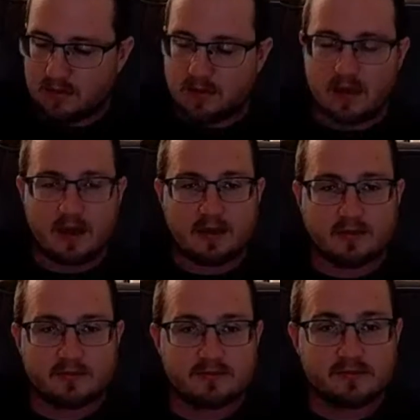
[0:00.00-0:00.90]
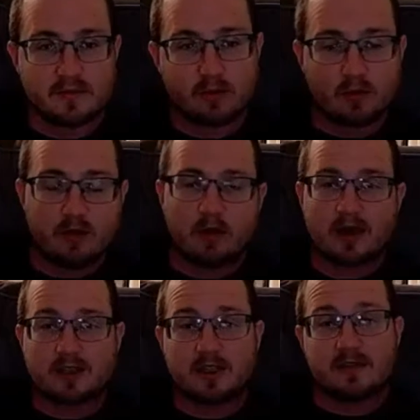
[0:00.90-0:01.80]
Now we
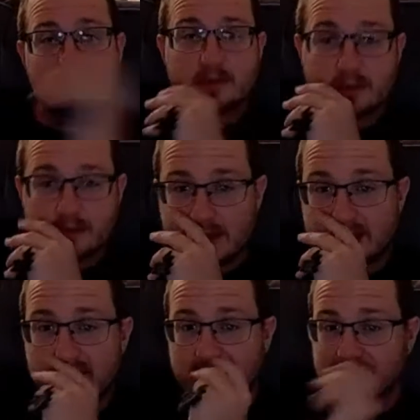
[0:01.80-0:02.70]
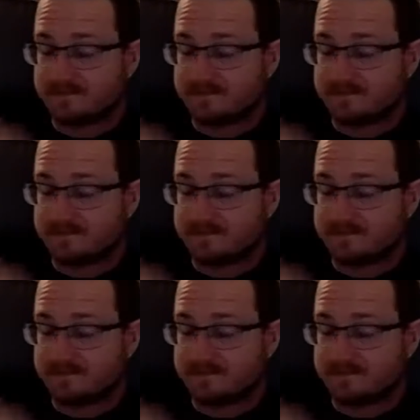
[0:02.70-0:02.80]
watched The Invisible Man today.